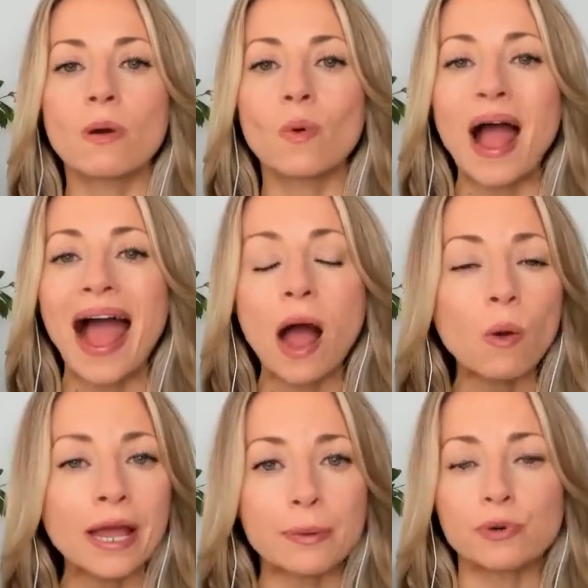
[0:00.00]
how
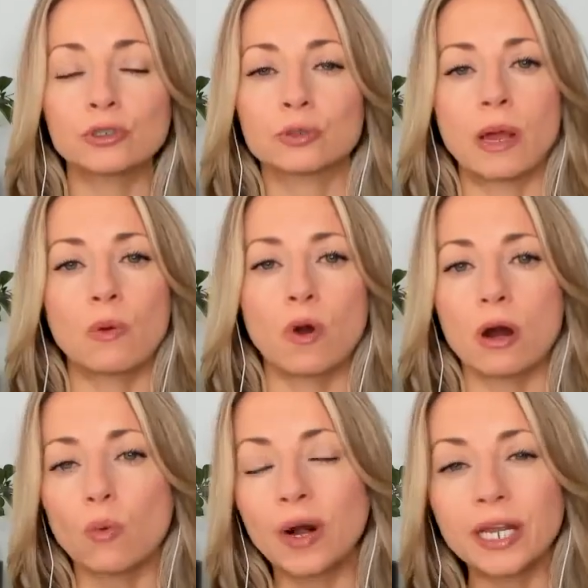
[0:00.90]
I approach my
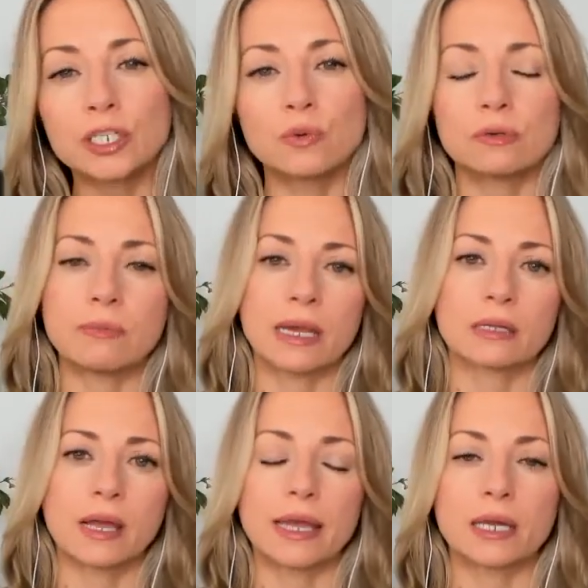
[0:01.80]
work, what I do with my
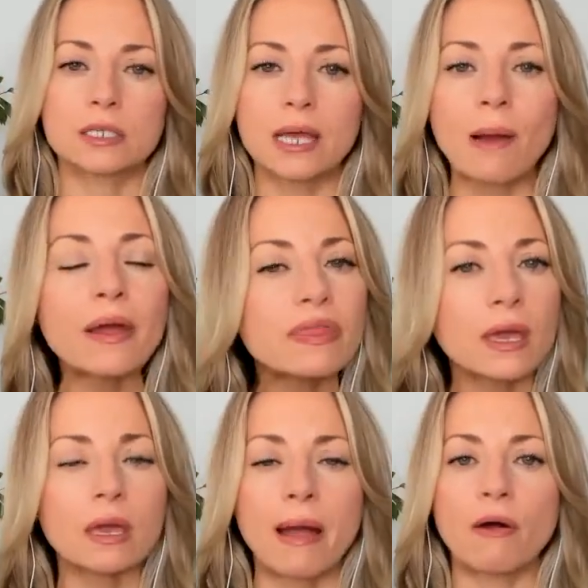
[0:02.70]
clients, how I
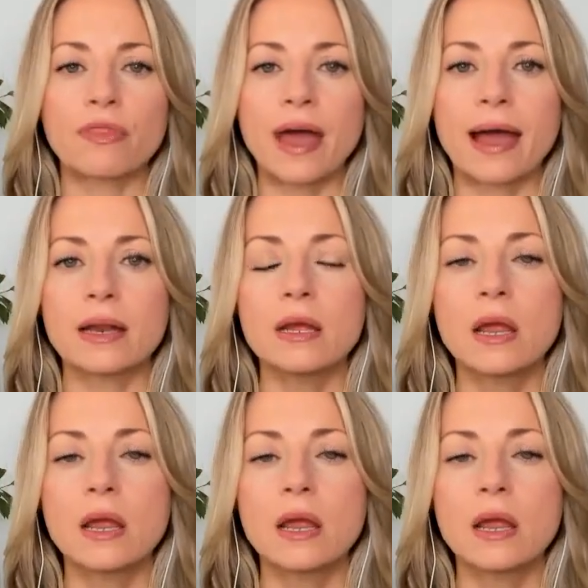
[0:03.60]
think about that,